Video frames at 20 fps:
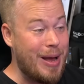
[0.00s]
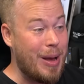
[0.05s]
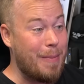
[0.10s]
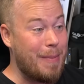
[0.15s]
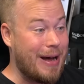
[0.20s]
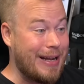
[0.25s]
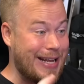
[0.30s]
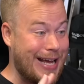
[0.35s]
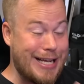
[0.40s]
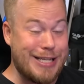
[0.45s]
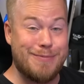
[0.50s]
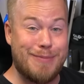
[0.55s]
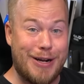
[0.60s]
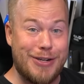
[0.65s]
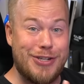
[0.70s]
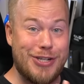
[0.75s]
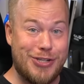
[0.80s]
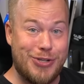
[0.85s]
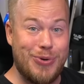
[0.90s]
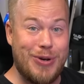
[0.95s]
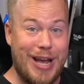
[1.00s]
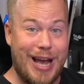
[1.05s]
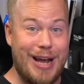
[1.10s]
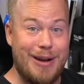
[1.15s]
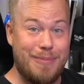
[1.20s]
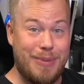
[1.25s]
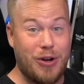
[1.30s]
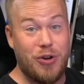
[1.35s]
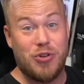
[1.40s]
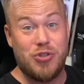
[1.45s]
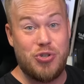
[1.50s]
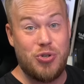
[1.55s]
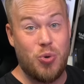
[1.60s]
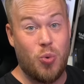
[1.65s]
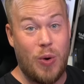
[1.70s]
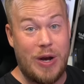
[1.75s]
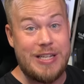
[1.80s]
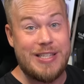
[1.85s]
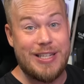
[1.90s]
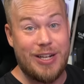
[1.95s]
but as much as you can because you
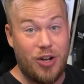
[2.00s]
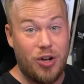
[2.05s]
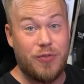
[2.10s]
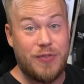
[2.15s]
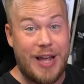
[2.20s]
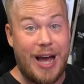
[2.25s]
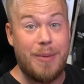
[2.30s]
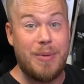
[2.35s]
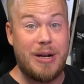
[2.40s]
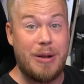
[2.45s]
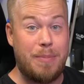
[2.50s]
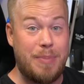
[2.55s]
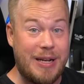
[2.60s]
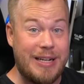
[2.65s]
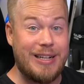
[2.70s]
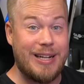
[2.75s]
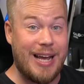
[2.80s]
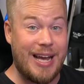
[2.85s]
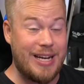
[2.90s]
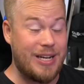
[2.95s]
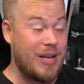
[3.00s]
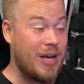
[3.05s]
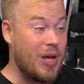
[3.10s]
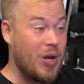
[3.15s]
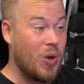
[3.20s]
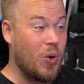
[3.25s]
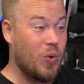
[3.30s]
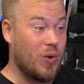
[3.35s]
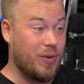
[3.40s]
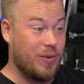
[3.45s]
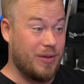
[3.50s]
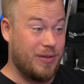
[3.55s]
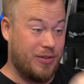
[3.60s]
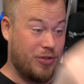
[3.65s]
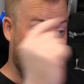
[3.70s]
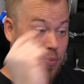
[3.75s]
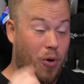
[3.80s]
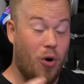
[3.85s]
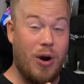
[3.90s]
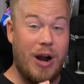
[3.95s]
waste a lot of time in a pit lane,
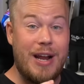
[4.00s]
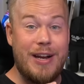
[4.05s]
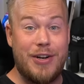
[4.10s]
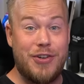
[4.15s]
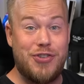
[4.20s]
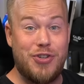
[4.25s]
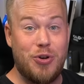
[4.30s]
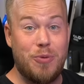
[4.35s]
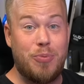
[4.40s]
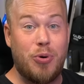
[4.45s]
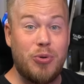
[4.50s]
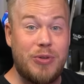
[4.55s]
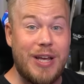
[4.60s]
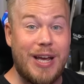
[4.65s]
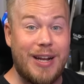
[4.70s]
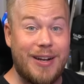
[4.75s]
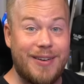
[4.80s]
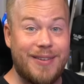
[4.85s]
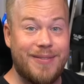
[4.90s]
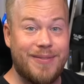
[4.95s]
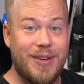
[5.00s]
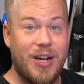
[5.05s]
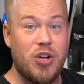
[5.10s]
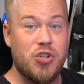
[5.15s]
the more energy you put in.